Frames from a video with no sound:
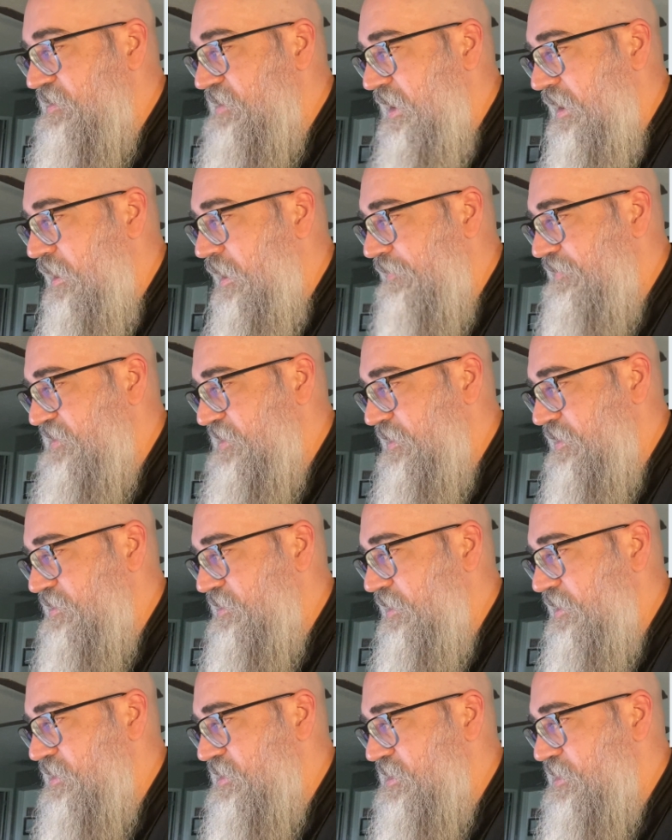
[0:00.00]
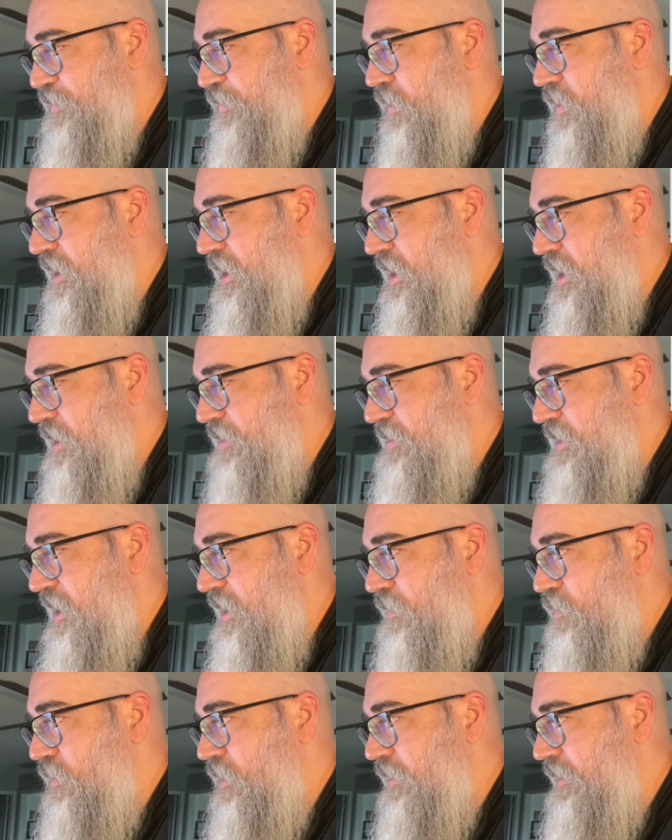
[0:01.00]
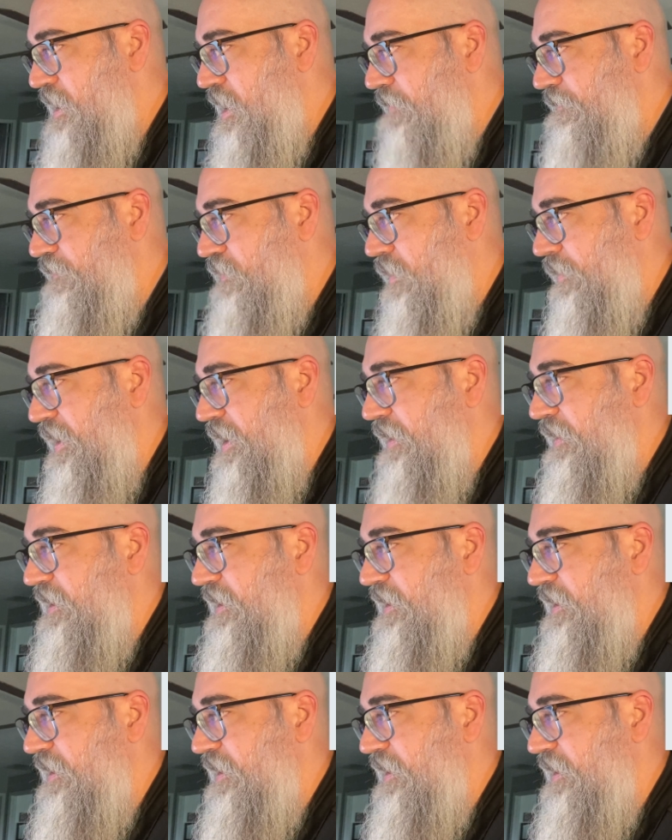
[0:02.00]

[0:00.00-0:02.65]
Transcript: and all of a sudden it's going to spread that word out for me. It